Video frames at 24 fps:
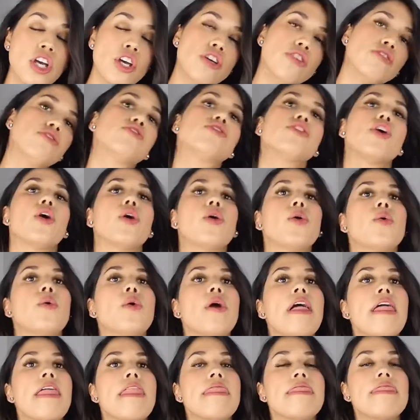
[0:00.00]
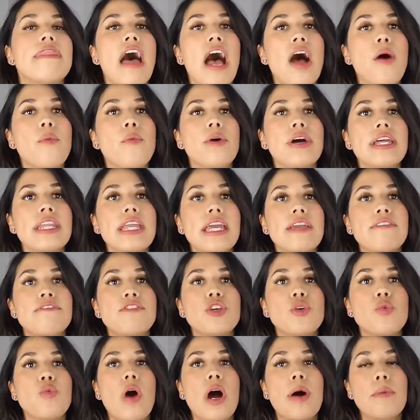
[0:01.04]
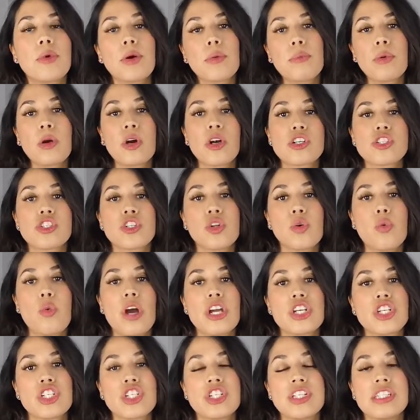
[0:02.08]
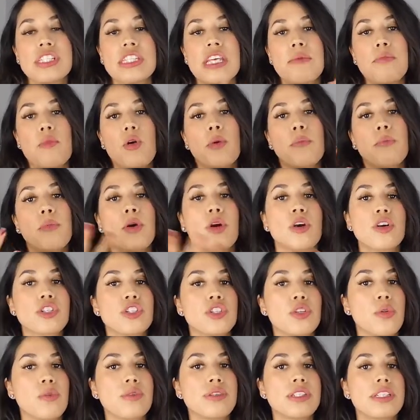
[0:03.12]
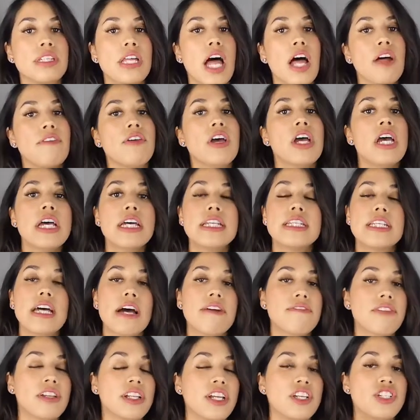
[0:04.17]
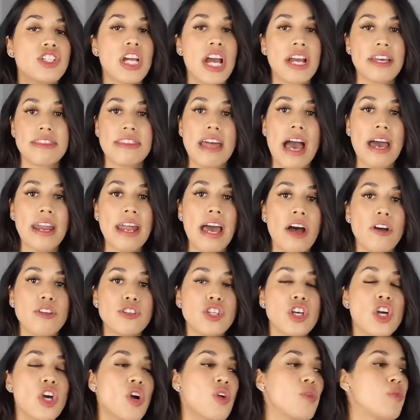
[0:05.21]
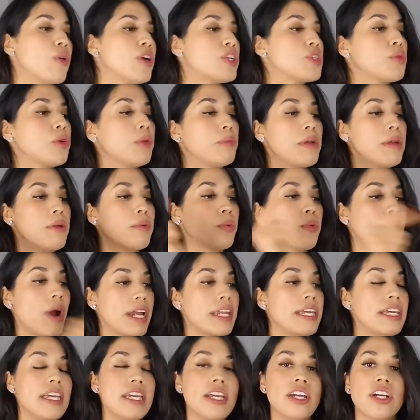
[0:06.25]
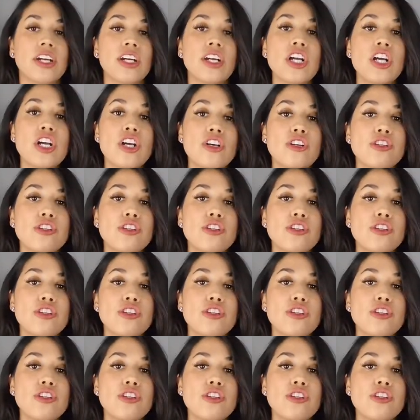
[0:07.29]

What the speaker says: So that one, if you want more personal questions and more personal stuff, definitely check that out, which will be right here.